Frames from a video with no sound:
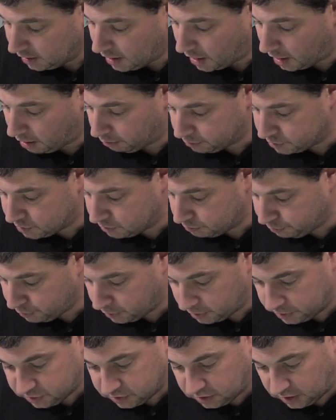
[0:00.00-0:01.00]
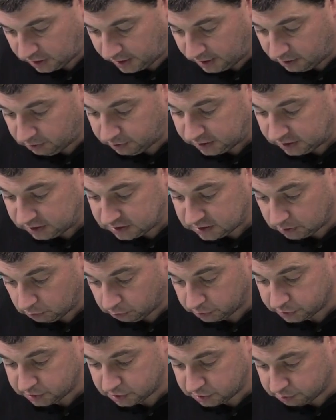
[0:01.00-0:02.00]
I was impressed at how easy it
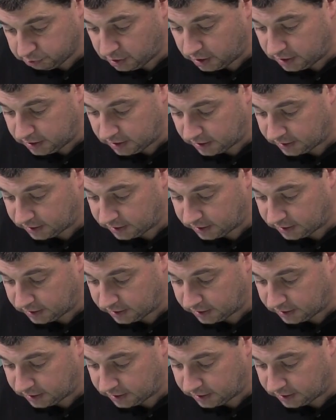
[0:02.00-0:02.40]
was to spray